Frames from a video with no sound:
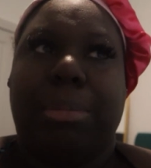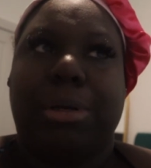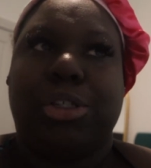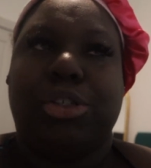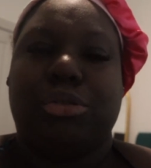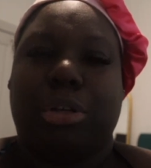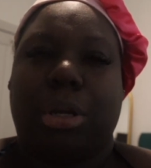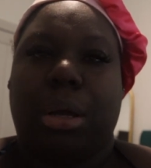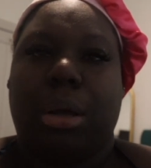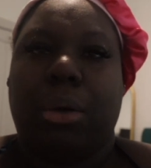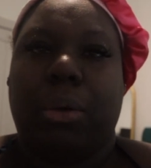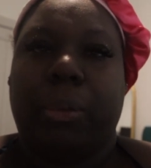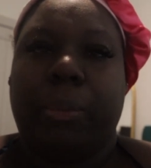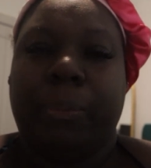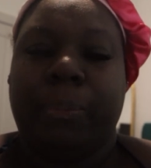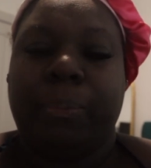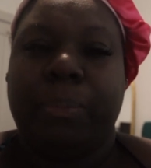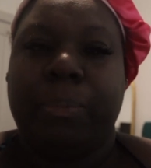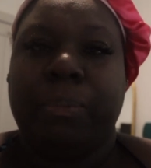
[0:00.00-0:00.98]
But you know,
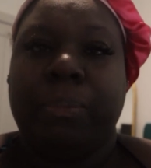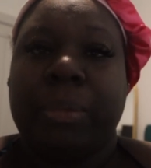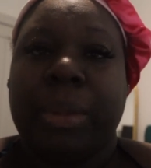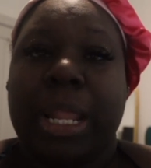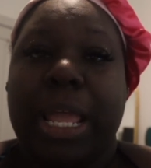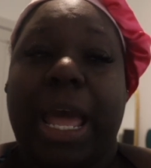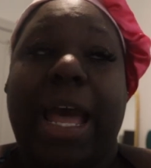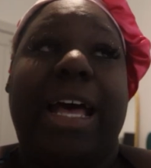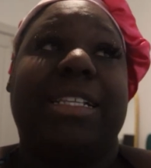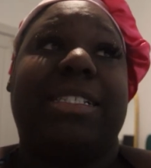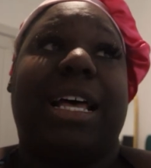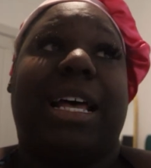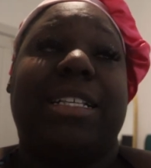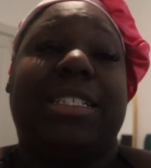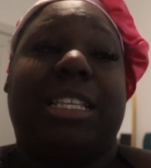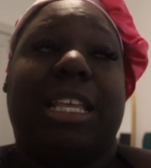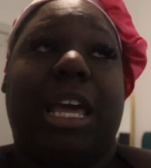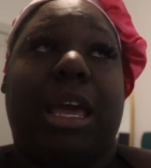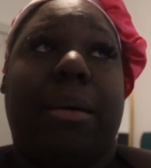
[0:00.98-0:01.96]
as I
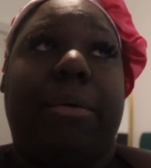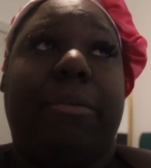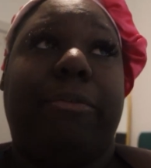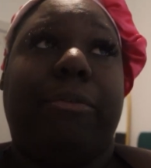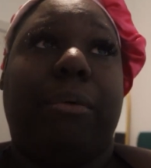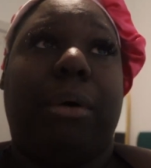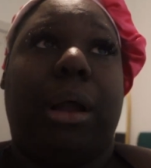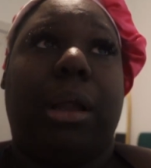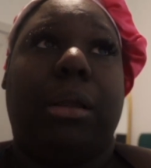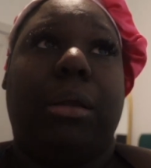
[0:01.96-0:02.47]
said before,